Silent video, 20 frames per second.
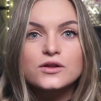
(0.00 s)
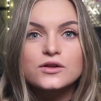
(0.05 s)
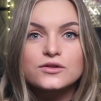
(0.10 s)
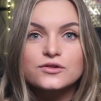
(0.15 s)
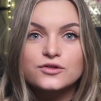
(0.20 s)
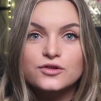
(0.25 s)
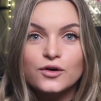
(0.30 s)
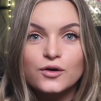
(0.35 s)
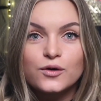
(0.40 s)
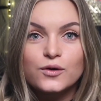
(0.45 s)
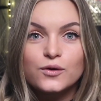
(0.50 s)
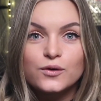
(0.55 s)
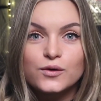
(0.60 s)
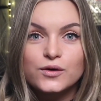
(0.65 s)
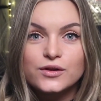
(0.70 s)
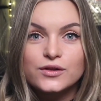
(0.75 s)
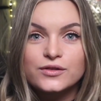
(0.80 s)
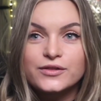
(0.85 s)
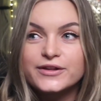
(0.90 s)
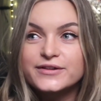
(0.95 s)

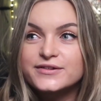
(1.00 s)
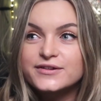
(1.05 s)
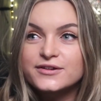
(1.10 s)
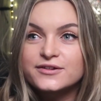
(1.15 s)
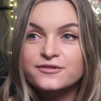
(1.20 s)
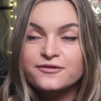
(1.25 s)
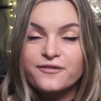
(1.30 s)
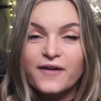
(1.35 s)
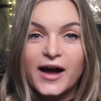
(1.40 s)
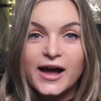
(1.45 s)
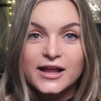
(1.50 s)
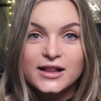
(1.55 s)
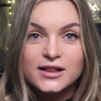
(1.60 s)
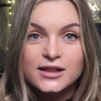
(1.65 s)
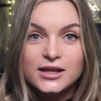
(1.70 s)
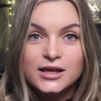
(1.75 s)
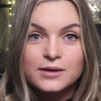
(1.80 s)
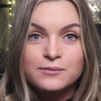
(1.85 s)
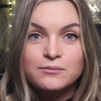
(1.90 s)
So this is finally